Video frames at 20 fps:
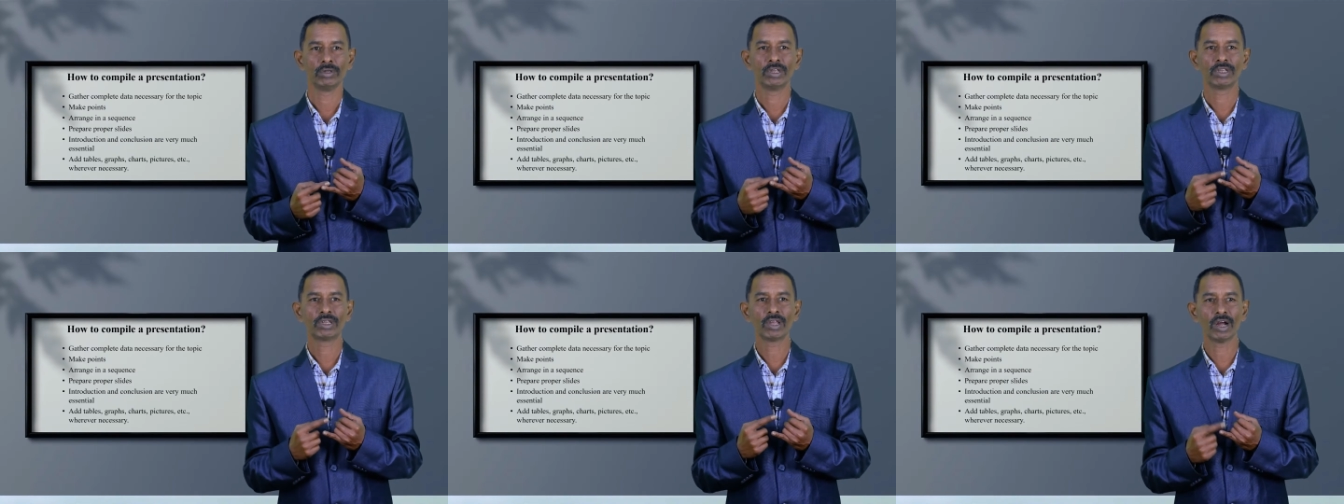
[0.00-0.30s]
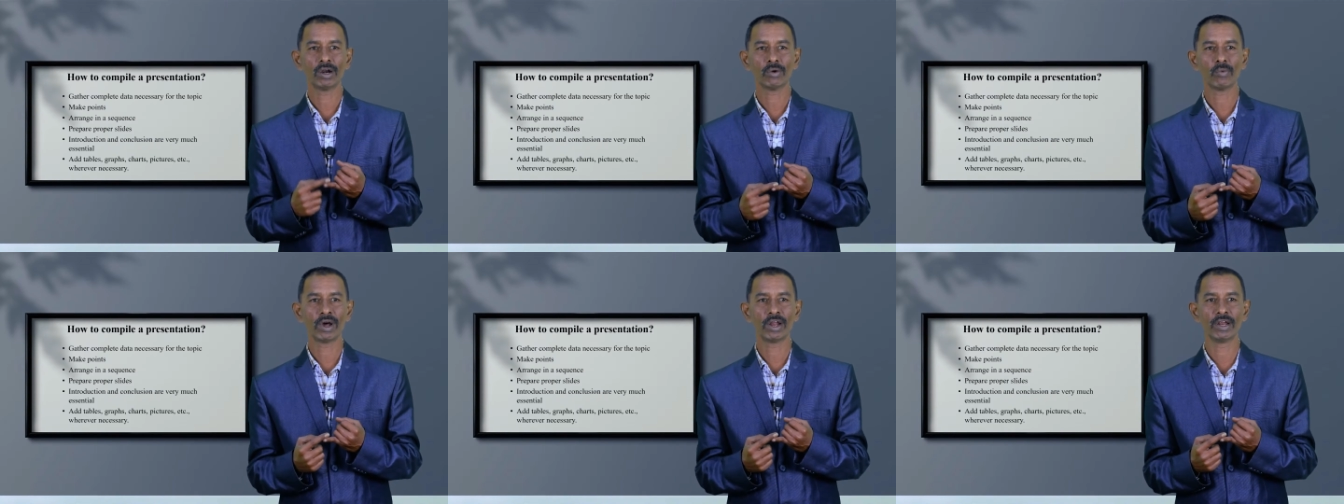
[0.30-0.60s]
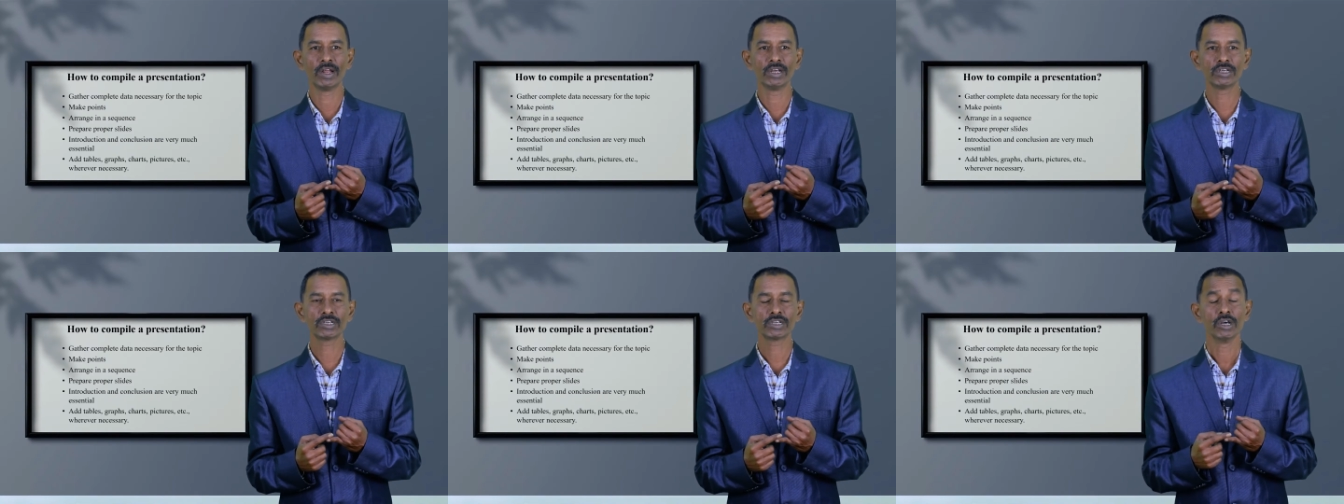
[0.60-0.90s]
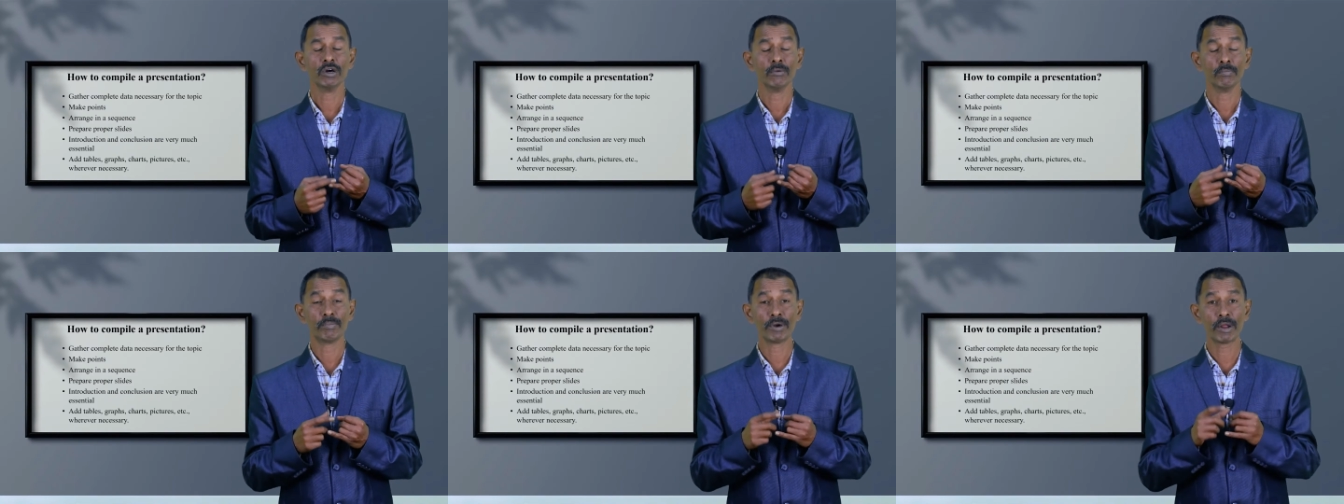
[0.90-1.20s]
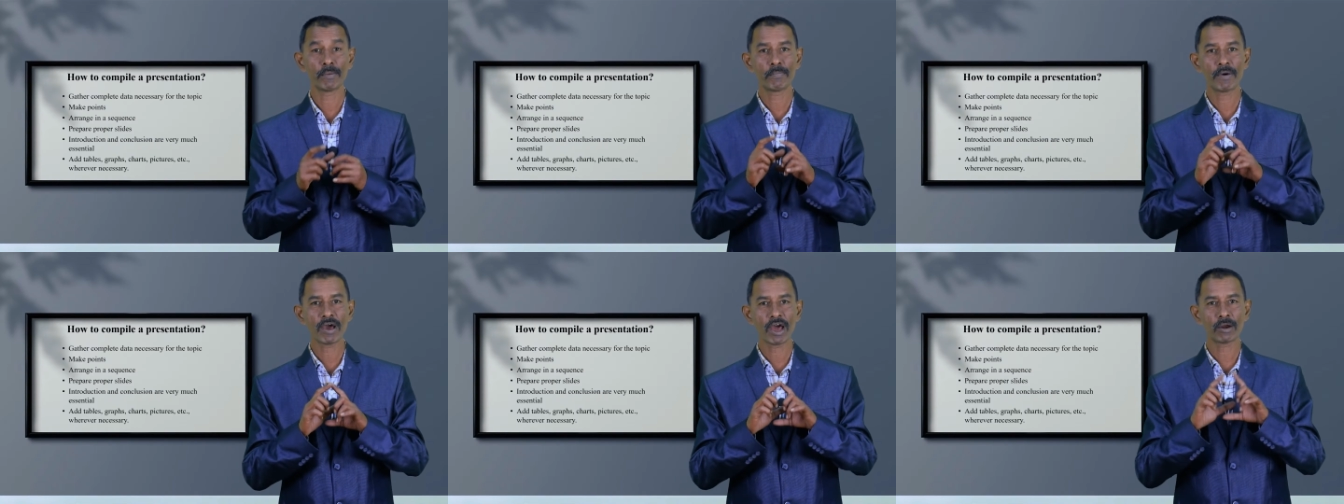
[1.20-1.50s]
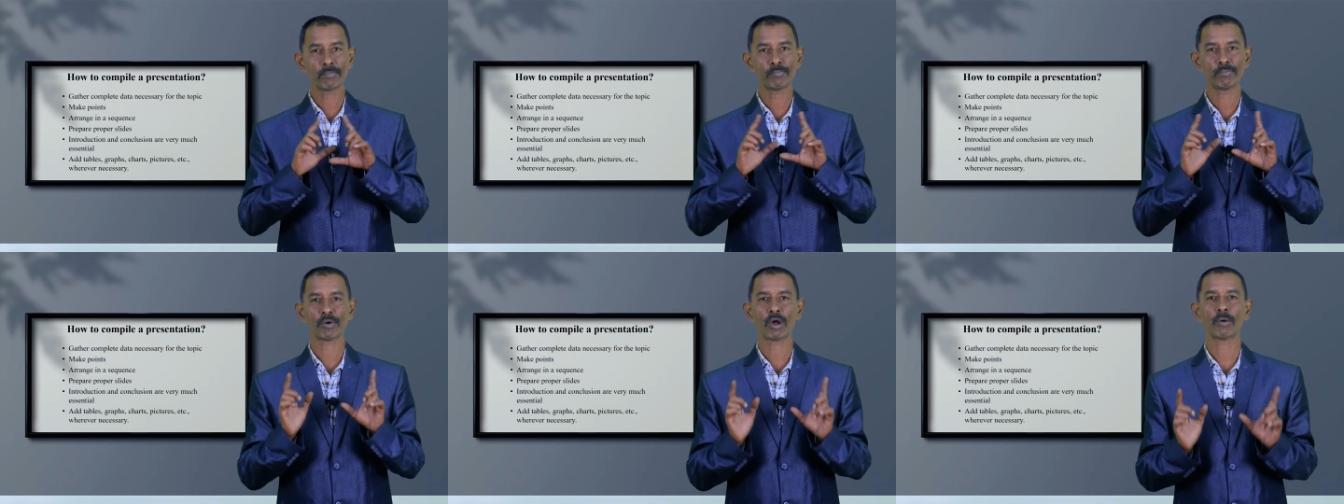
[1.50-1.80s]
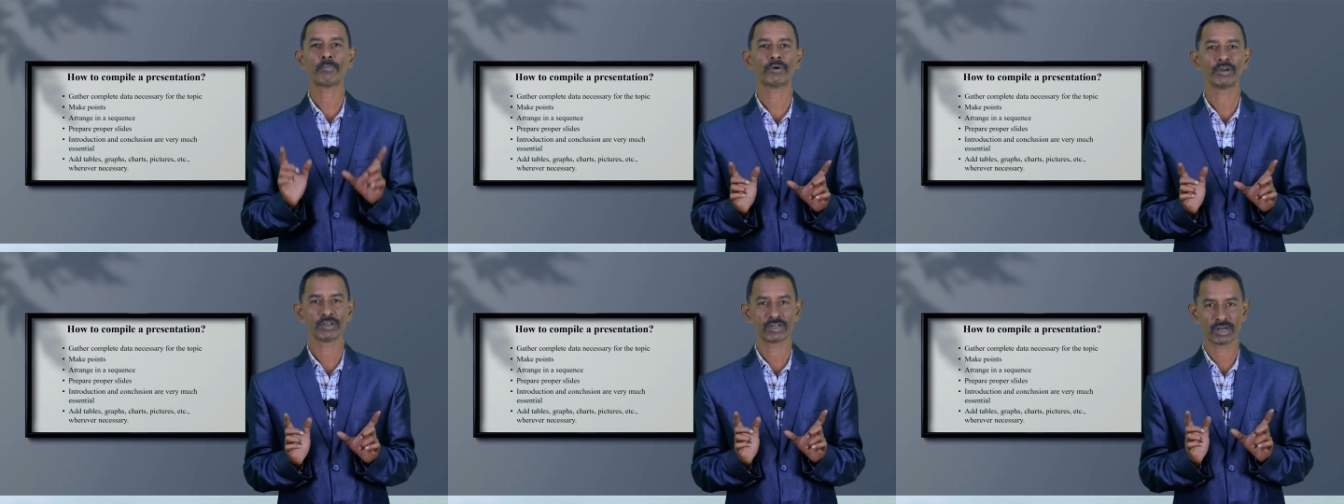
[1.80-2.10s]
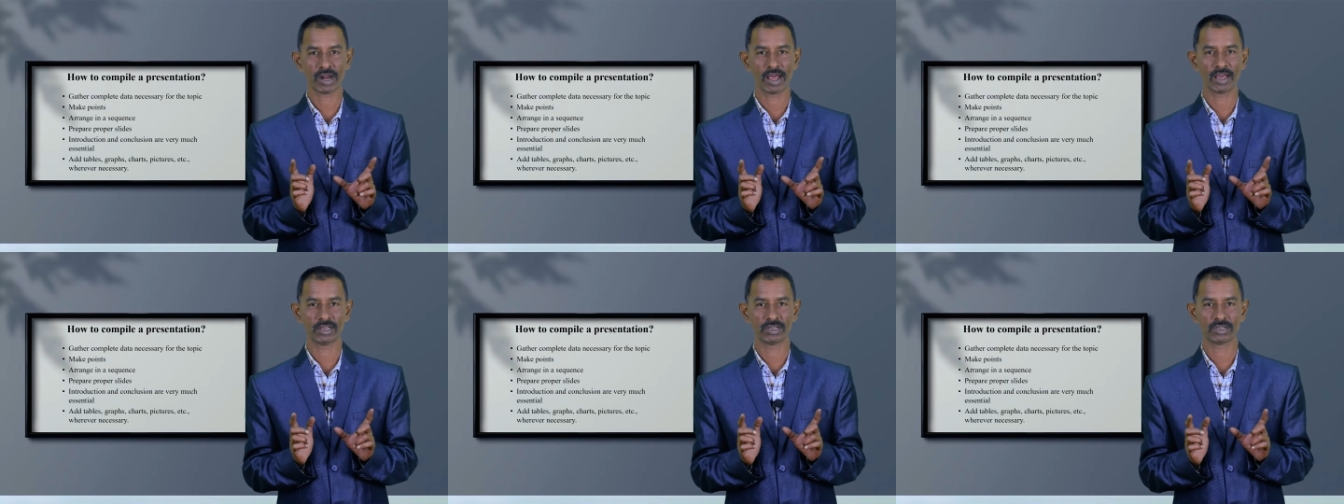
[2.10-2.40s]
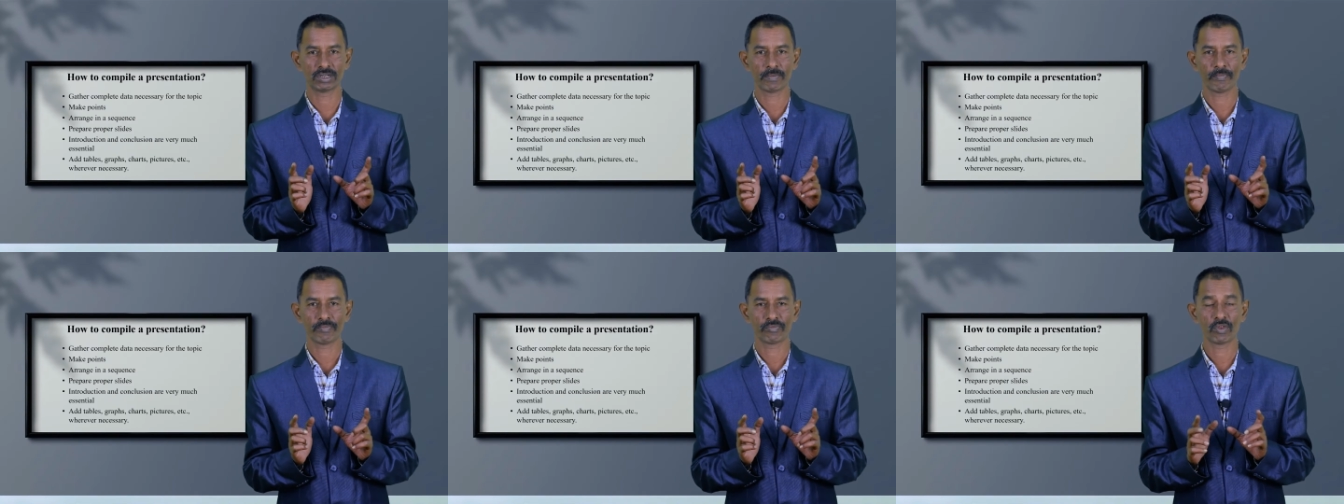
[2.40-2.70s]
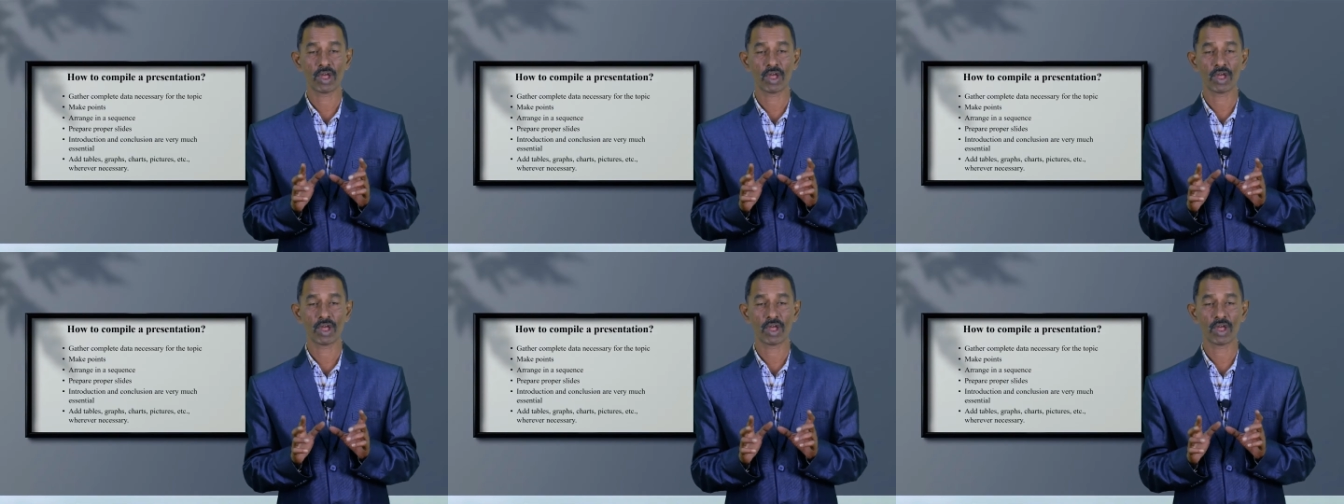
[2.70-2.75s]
the third one is prepare proper slides.